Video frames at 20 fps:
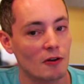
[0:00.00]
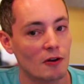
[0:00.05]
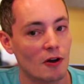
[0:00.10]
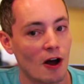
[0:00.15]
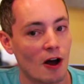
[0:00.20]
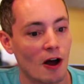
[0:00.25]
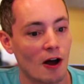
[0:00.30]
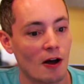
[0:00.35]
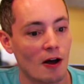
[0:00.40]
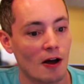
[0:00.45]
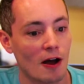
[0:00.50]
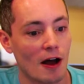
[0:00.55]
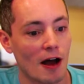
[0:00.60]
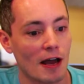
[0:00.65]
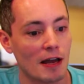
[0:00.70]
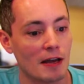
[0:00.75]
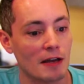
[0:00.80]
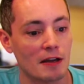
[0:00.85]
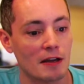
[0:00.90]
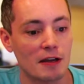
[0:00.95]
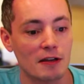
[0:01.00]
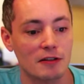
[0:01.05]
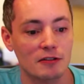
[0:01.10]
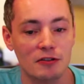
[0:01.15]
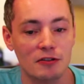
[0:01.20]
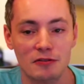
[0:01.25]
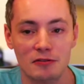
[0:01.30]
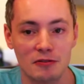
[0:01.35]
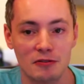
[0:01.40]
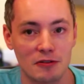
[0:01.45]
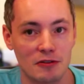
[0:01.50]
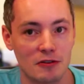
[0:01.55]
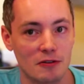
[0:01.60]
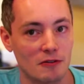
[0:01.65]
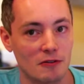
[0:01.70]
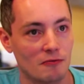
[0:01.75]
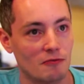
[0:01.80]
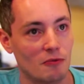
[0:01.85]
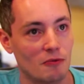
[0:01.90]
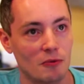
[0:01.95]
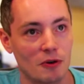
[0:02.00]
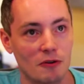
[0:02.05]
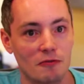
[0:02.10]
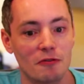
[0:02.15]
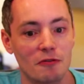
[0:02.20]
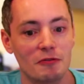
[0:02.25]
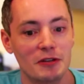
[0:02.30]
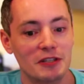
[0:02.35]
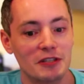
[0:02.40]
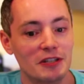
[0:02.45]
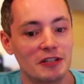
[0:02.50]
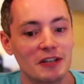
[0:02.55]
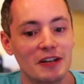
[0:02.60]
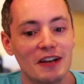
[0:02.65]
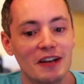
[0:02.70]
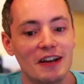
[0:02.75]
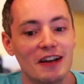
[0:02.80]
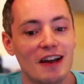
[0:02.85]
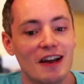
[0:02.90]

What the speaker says: I just, for whatever reason,